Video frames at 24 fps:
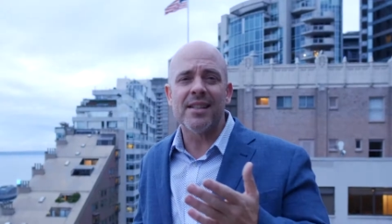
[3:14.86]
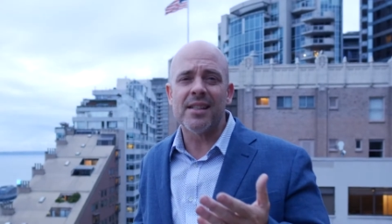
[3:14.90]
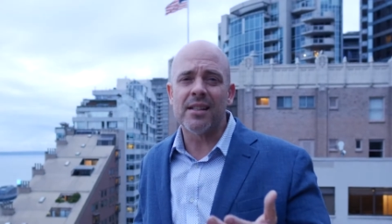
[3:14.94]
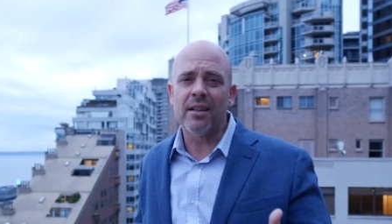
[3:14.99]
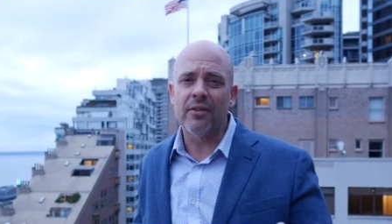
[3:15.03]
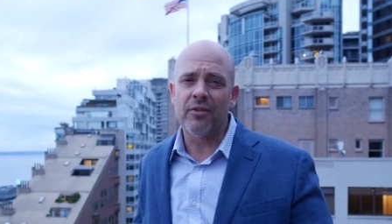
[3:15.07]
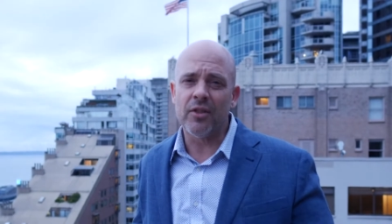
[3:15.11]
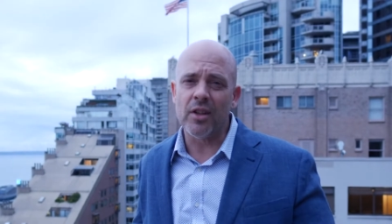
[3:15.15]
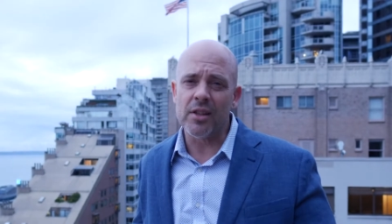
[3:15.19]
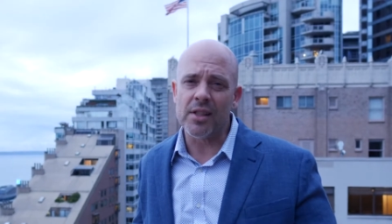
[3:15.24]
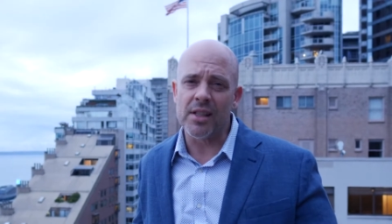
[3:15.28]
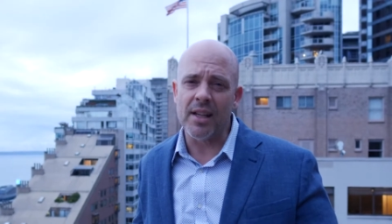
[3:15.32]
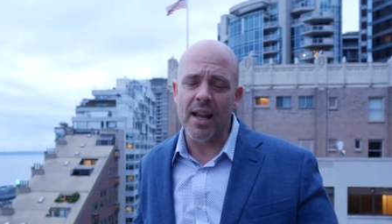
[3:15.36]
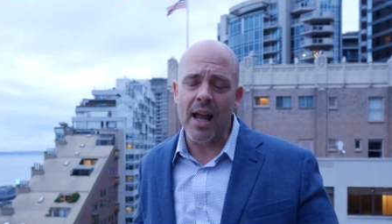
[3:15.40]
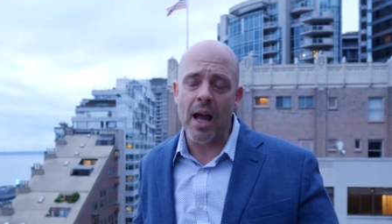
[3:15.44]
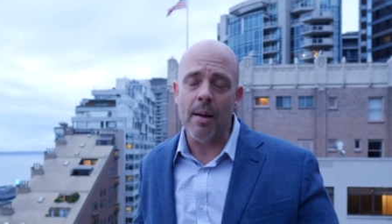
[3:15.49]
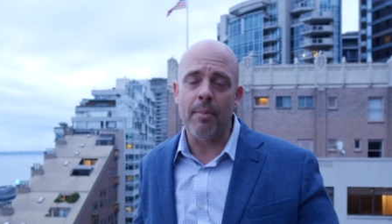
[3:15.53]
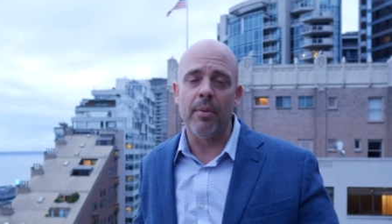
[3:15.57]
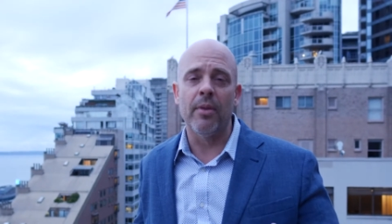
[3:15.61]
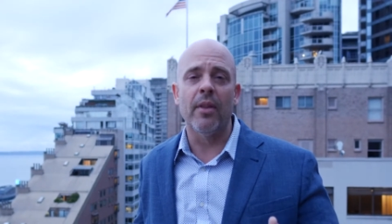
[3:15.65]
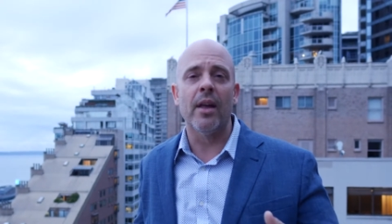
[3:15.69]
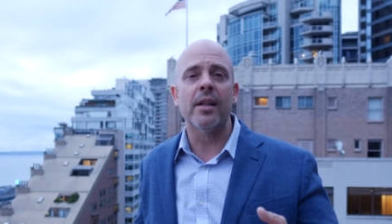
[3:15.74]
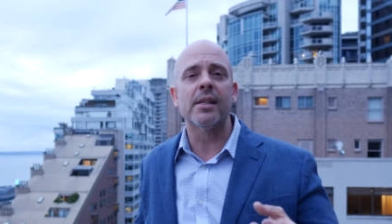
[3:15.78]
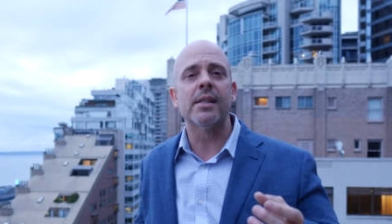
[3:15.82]
stuff doesn't
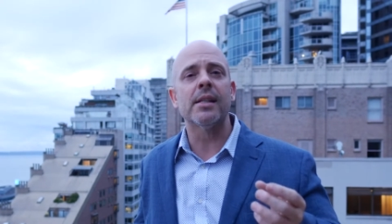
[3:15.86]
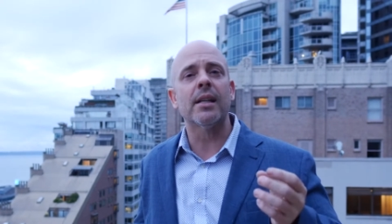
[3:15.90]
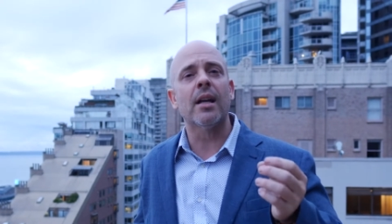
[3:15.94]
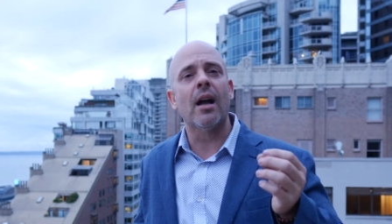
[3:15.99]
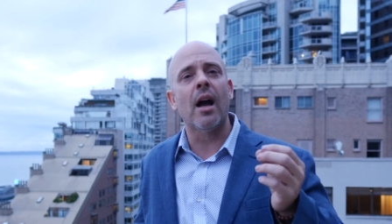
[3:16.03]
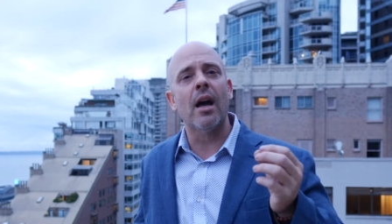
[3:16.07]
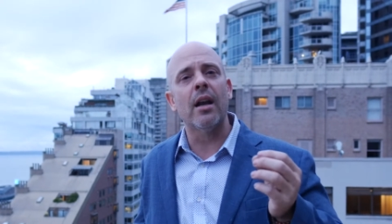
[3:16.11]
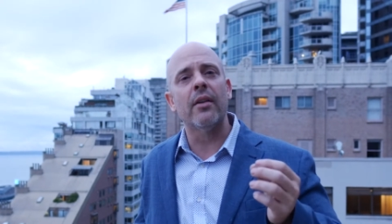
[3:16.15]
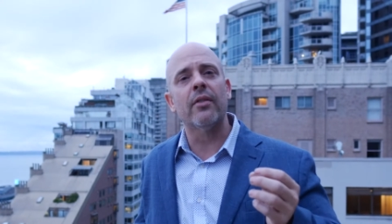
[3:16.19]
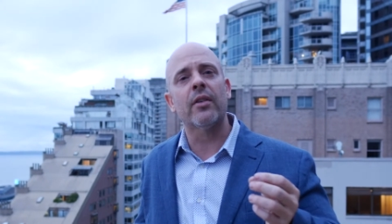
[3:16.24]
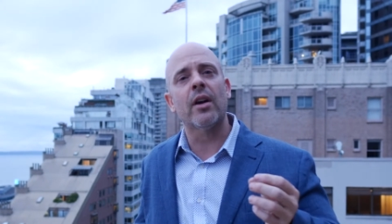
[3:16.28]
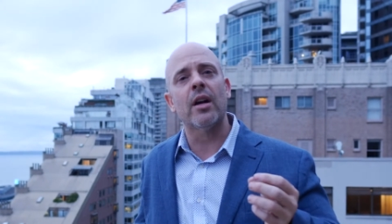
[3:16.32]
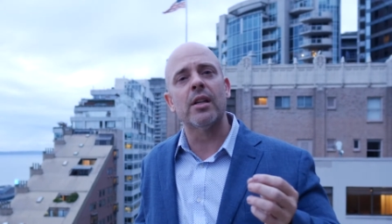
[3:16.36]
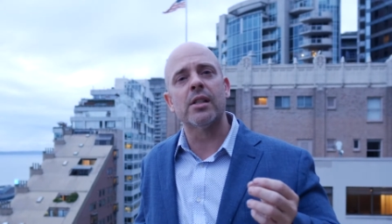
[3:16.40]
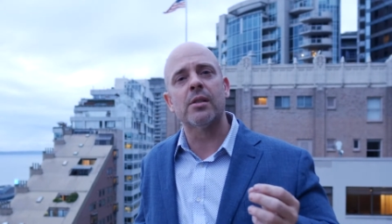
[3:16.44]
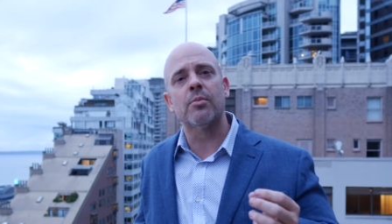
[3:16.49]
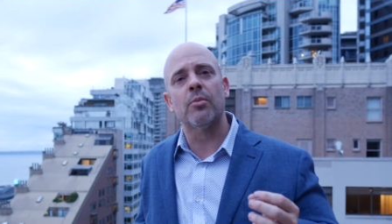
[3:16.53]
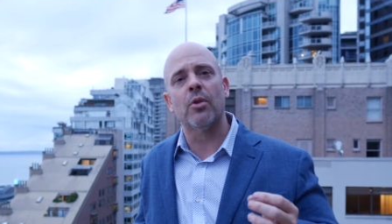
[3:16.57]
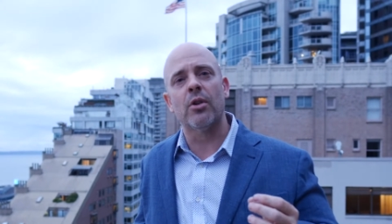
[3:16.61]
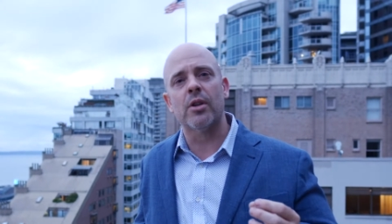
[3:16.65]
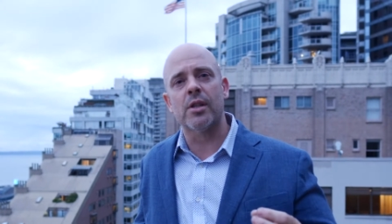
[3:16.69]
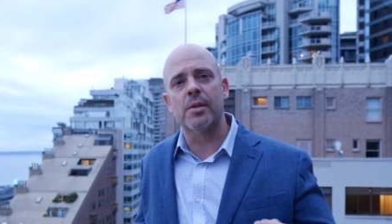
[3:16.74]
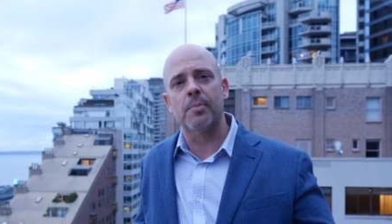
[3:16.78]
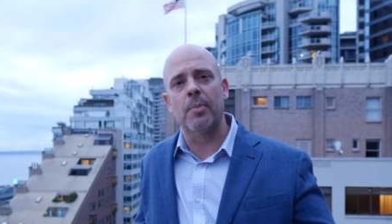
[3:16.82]
happen. That's the kind of
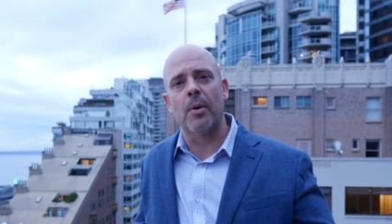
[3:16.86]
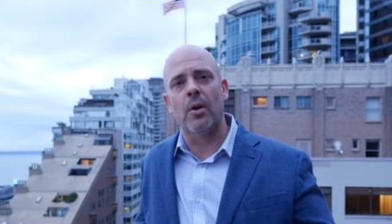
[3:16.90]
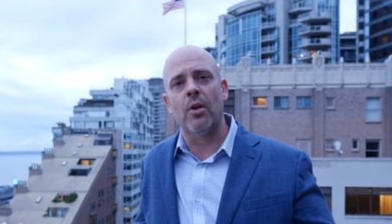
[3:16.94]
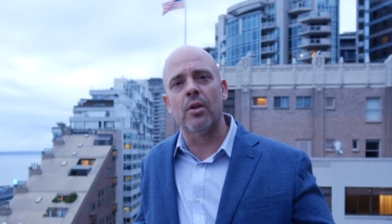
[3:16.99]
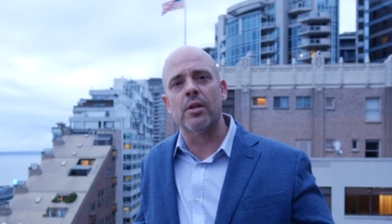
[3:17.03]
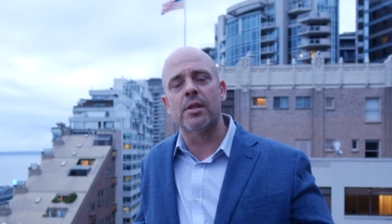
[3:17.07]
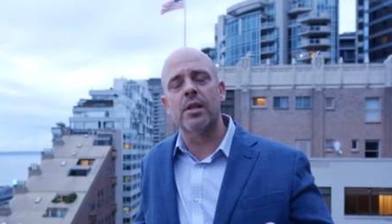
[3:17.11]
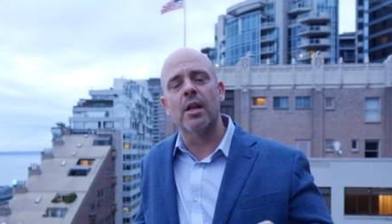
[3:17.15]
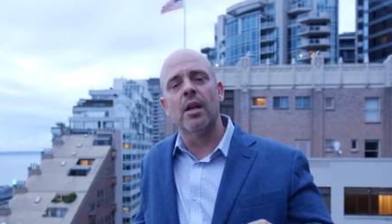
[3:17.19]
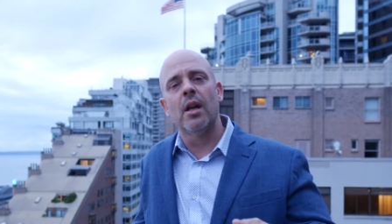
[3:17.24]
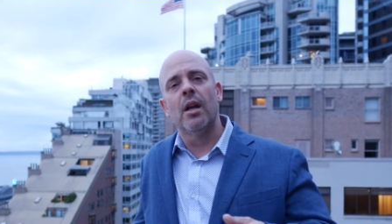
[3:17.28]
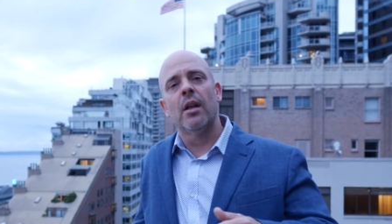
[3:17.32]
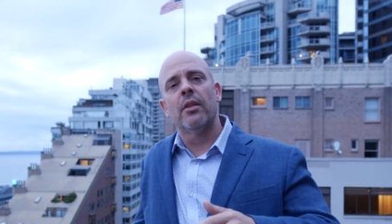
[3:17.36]
customer experience